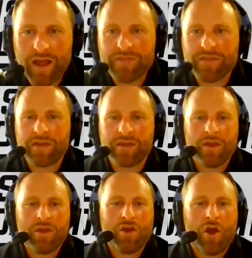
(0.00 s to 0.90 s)
I think
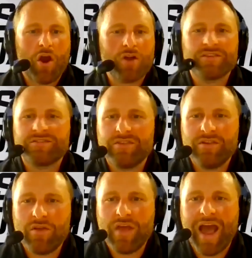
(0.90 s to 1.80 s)
our
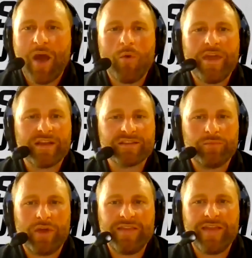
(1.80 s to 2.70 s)
how we
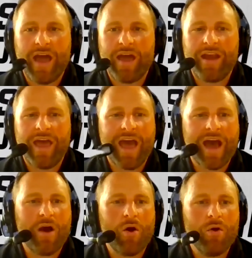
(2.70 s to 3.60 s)
explain that and
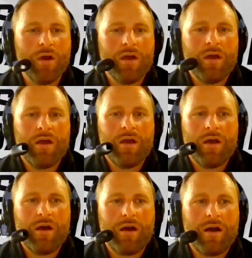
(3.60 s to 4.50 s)
how
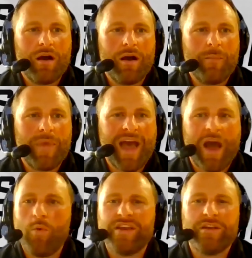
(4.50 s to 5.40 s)
uh, how
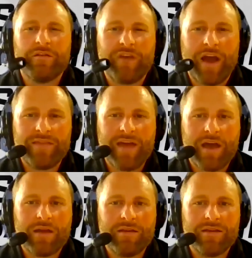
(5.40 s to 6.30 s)
we define
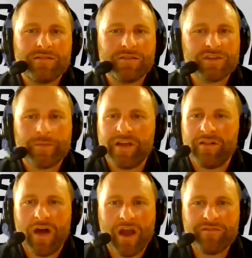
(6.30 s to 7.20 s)
that, it, there's going to be a
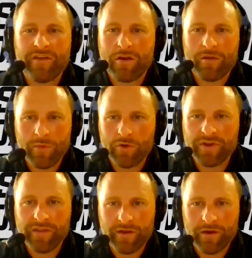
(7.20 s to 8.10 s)
lot of
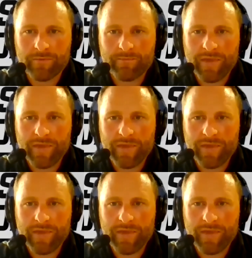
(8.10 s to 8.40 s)
variability there.